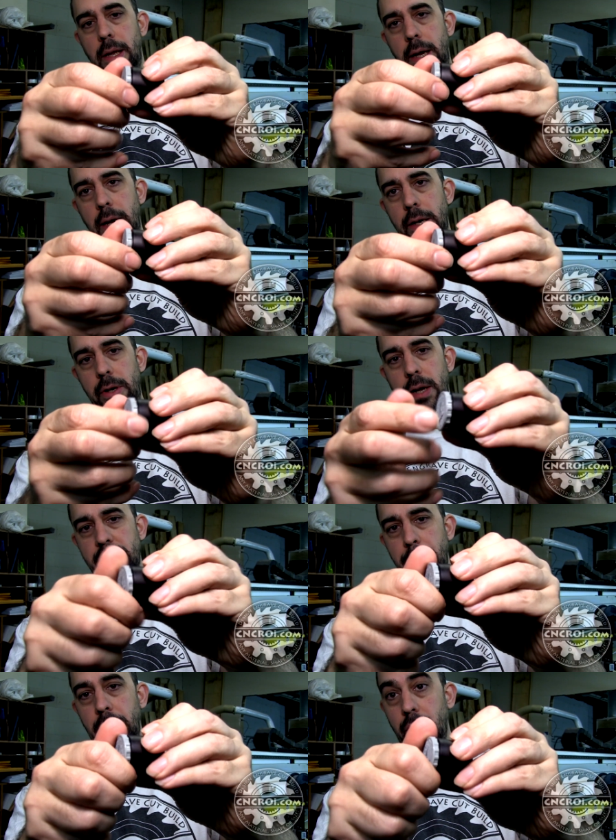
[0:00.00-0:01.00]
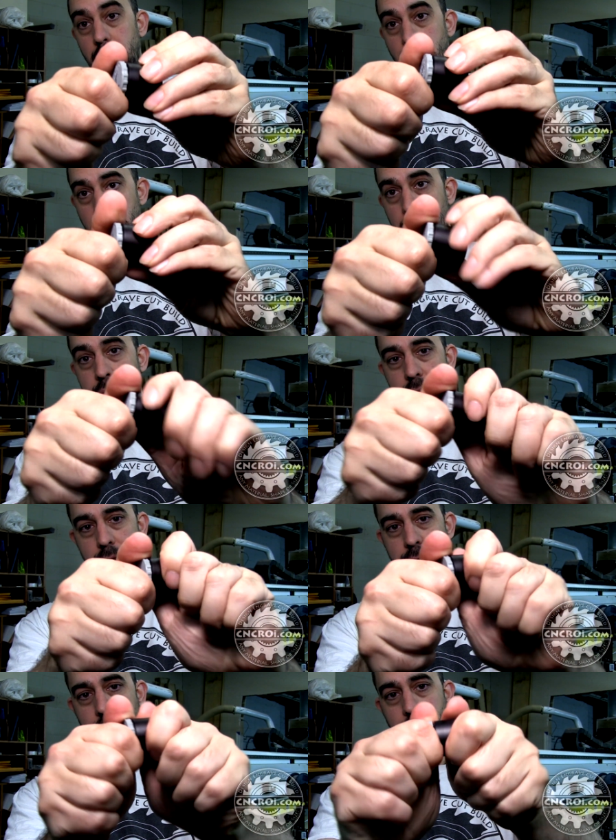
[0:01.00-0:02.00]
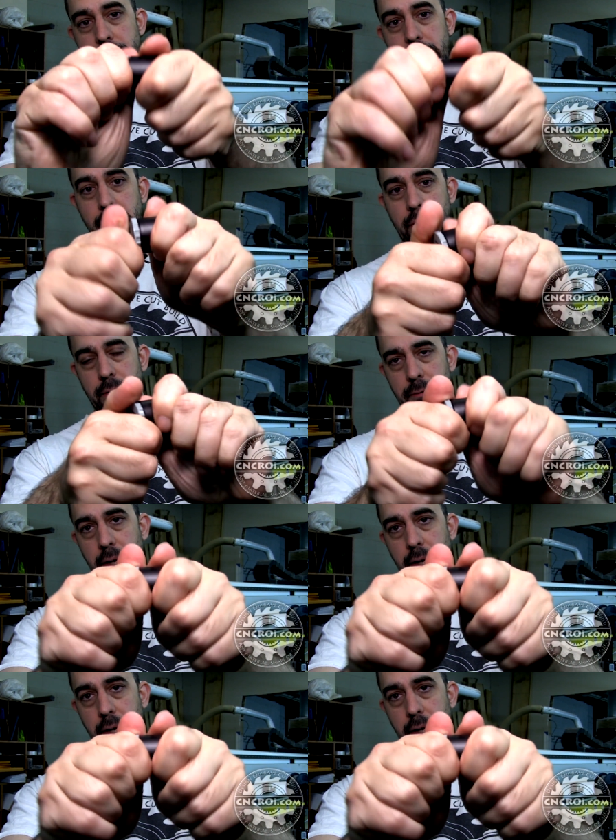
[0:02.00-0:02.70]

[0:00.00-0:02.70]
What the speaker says: And you have something you can grip, so it's very easy to